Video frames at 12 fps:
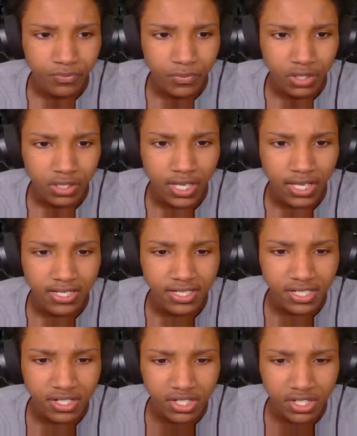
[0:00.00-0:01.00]
Yeah, this
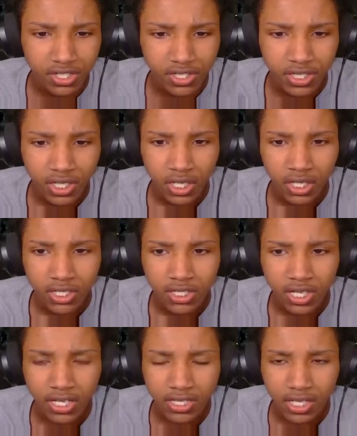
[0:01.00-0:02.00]
is just... Because,
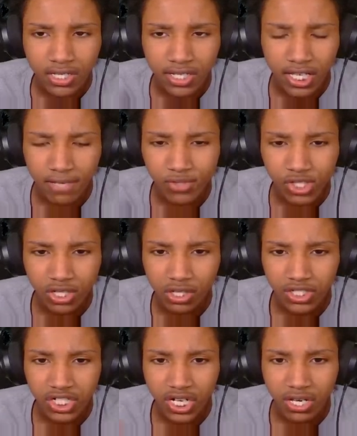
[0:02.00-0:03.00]
like, yeah, the game's just
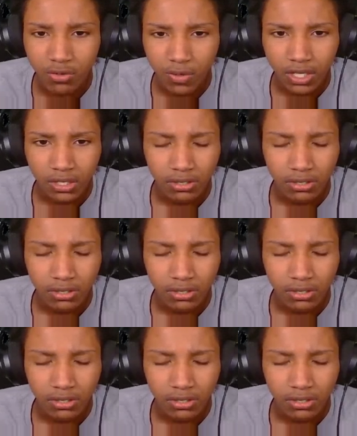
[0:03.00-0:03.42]
glitching out, right?